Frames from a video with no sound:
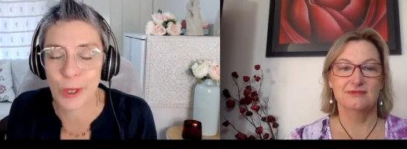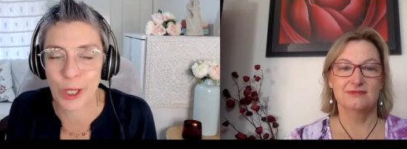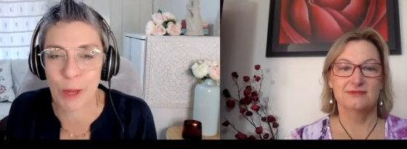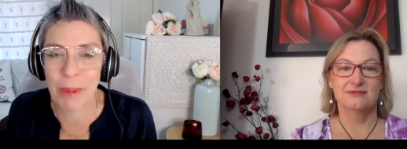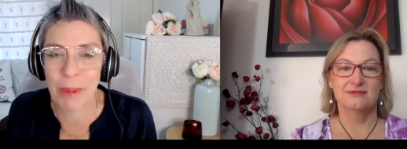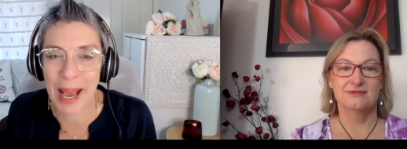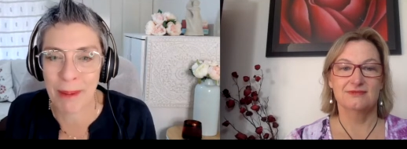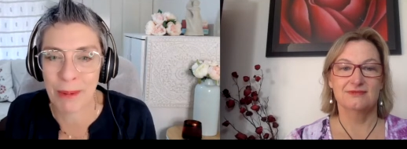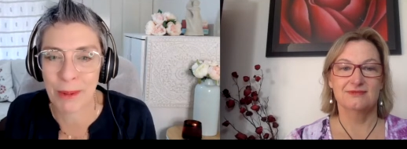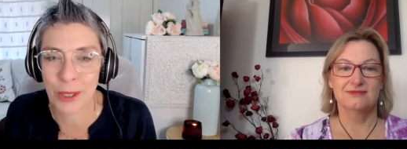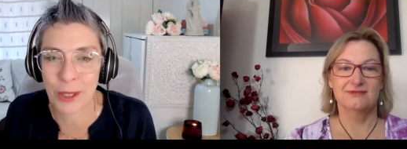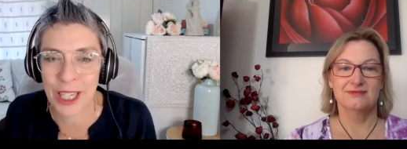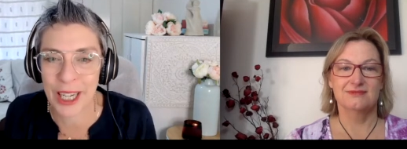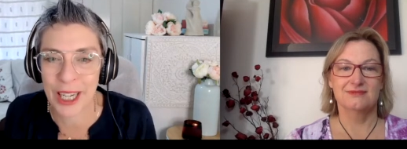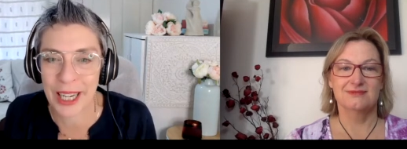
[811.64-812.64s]
Speaker 1: to be able
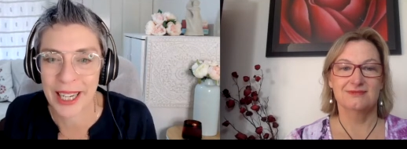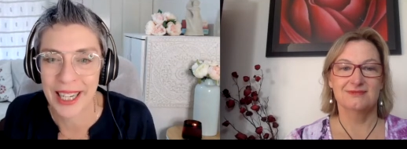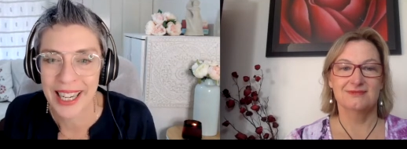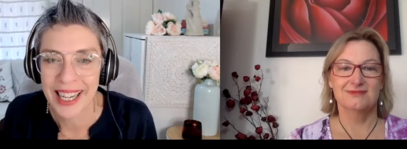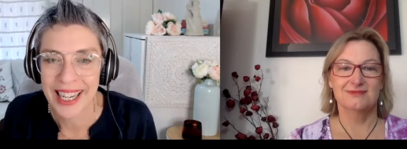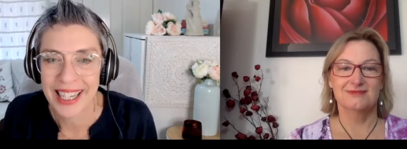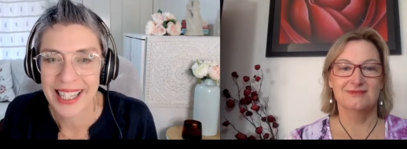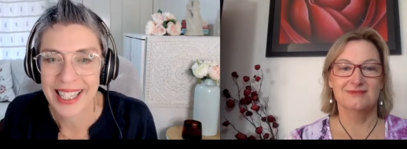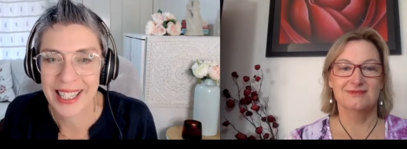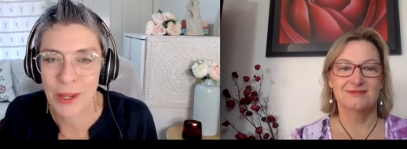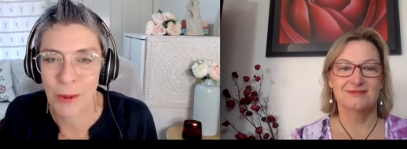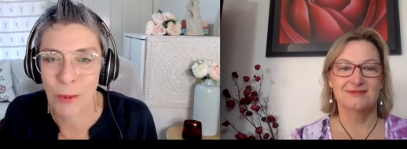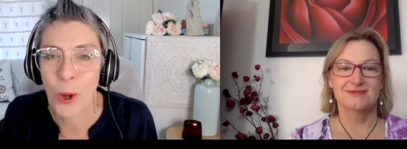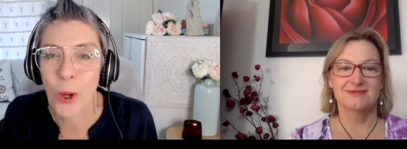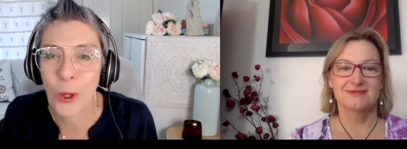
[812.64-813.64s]
to to
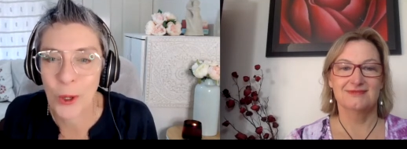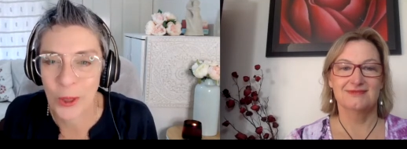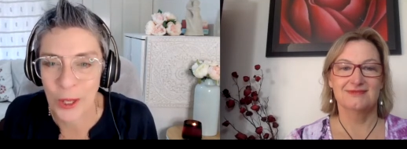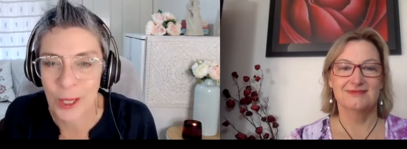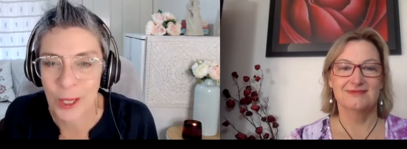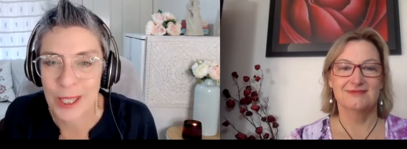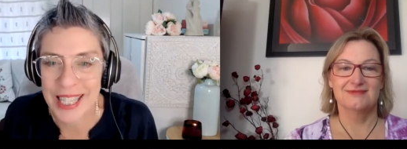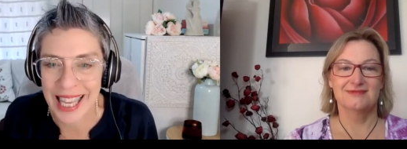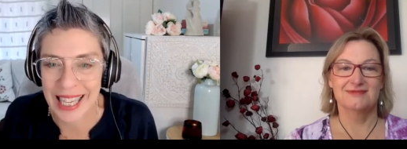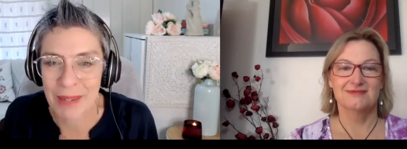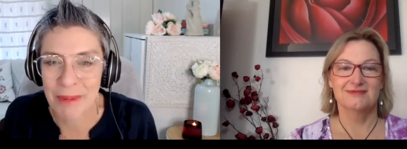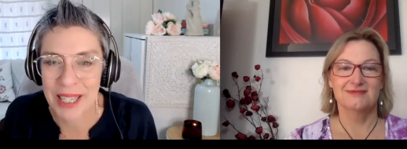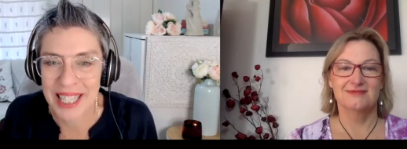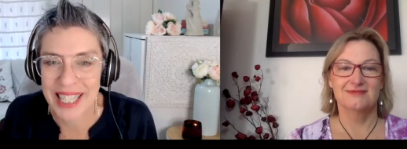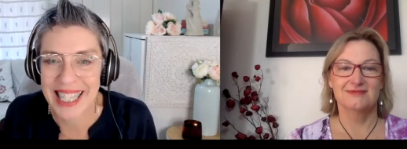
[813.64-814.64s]
work on those
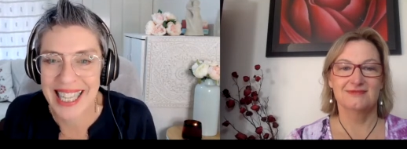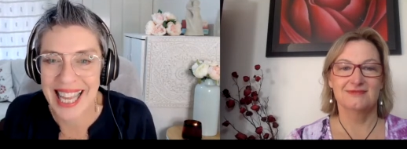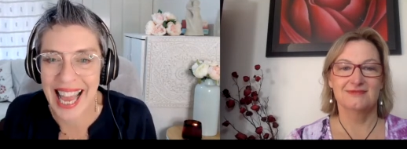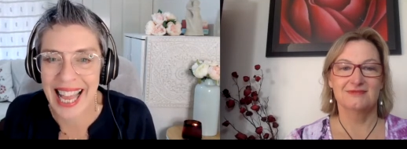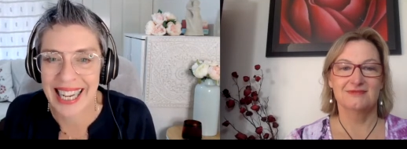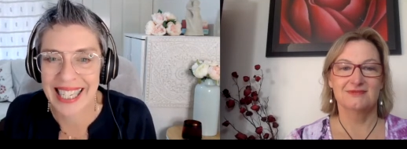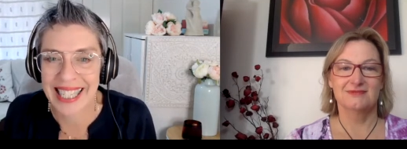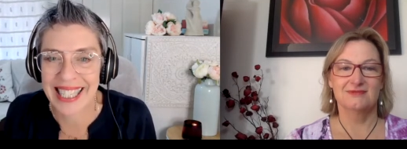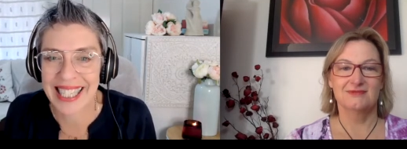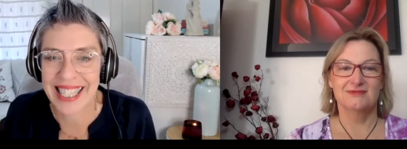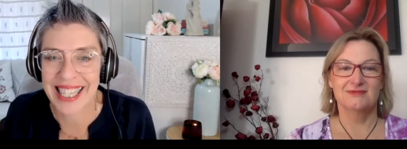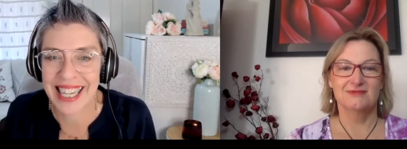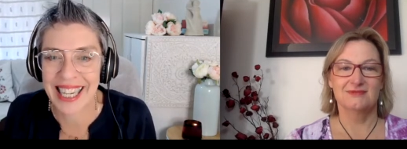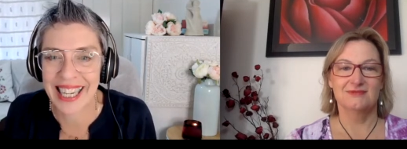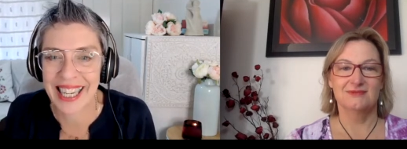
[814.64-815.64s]
elements and
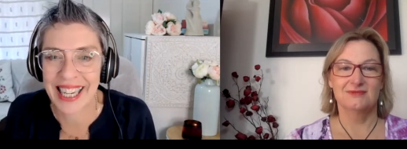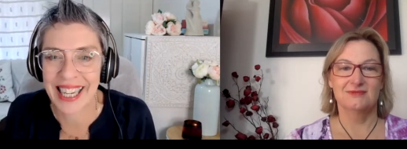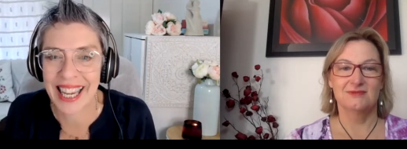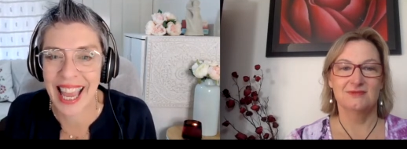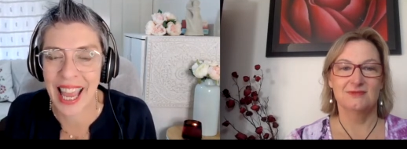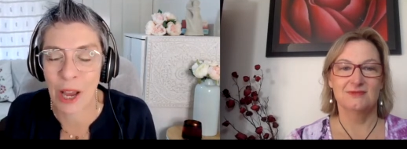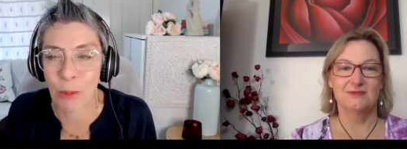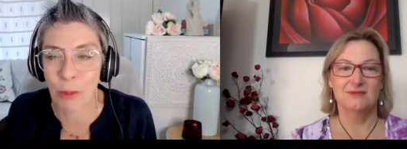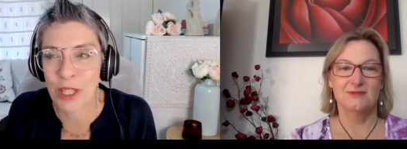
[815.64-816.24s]
to help.